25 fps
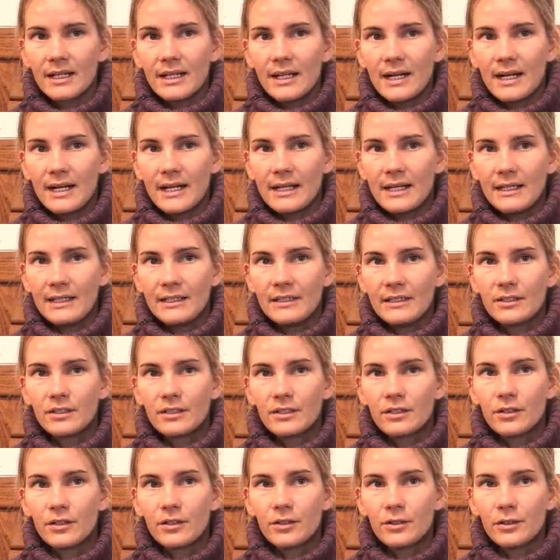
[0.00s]
and
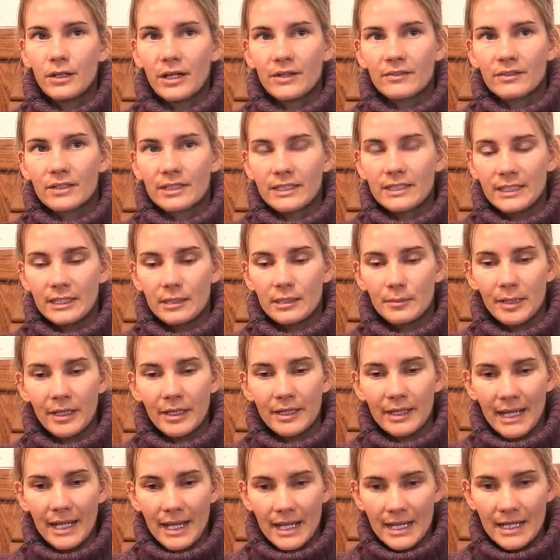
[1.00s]
you have to think
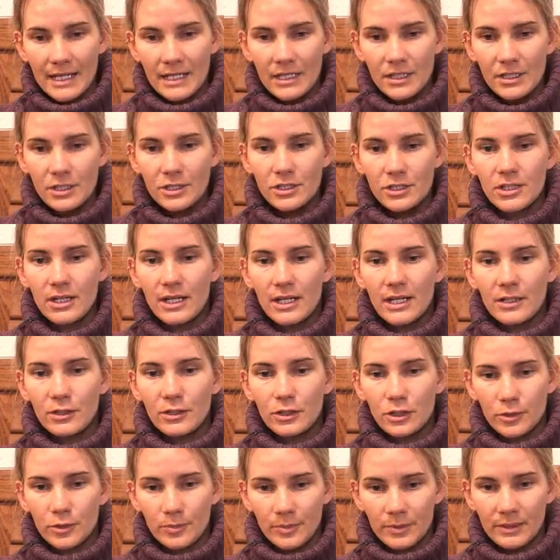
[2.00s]
about age and
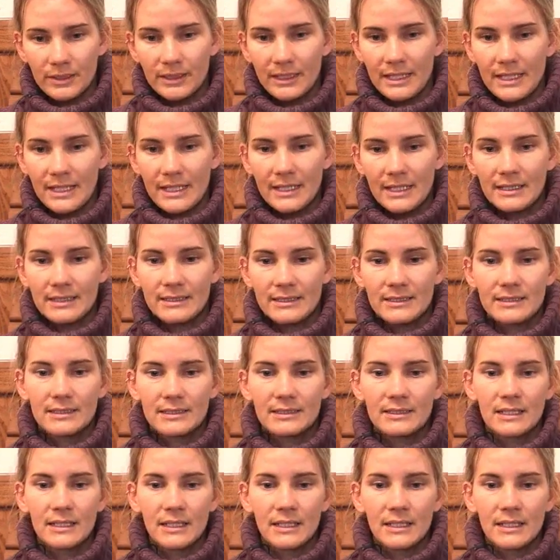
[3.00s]
your plans